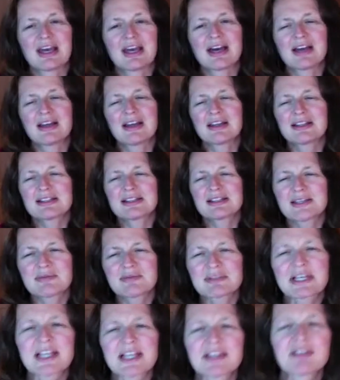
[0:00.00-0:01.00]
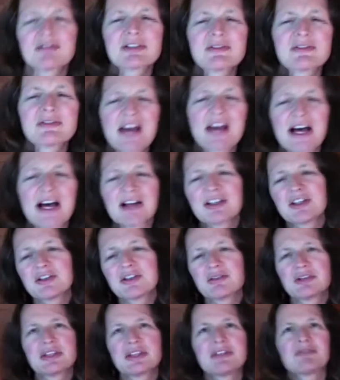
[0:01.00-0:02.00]
and it seems like there's value
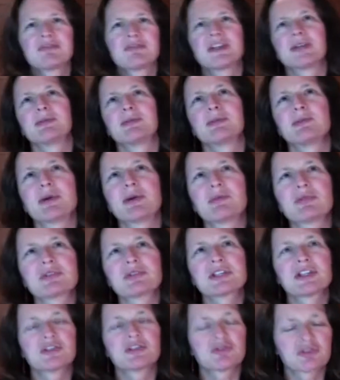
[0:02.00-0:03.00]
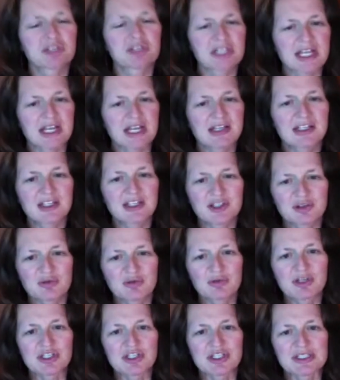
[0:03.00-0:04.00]
in the family members understanding your
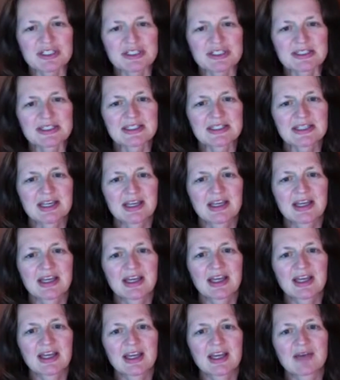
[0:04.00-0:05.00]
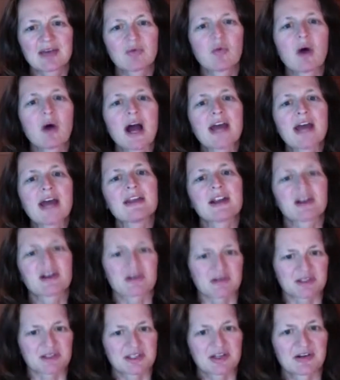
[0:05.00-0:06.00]
wishes and why they are
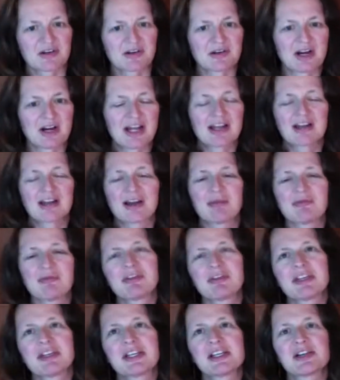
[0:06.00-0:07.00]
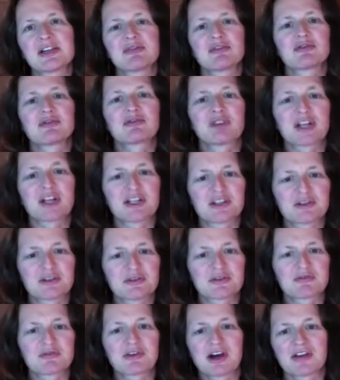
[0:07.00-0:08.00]
so. I'm thinking of a friend
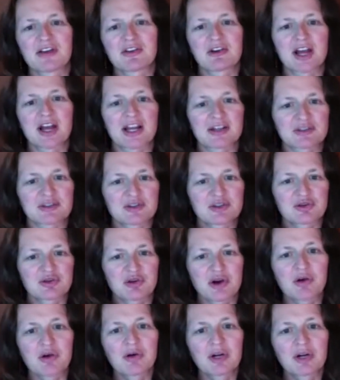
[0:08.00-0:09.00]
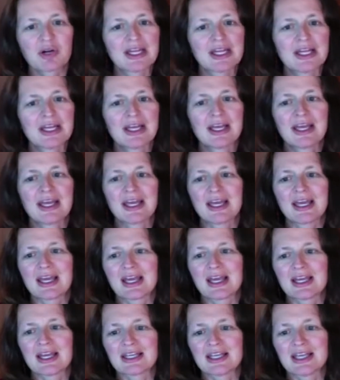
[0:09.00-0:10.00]
whose father had a stroke,
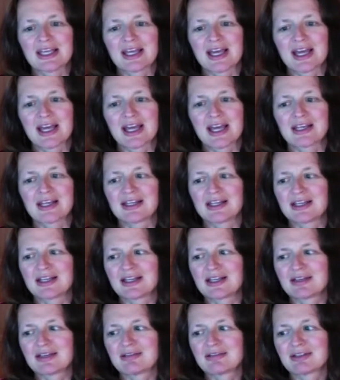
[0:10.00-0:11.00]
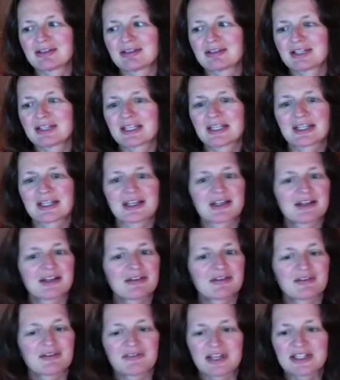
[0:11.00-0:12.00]
and he had in
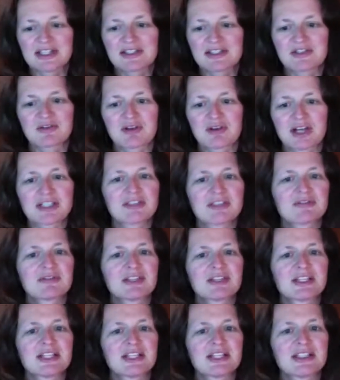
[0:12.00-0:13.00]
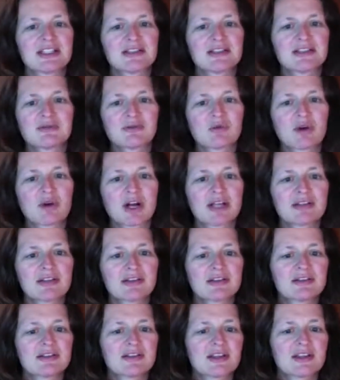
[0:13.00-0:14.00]
an advance directive that he didn't want
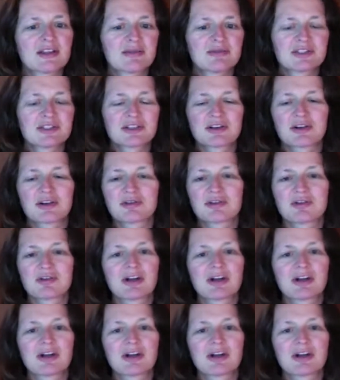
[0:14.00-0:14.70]
them to go to great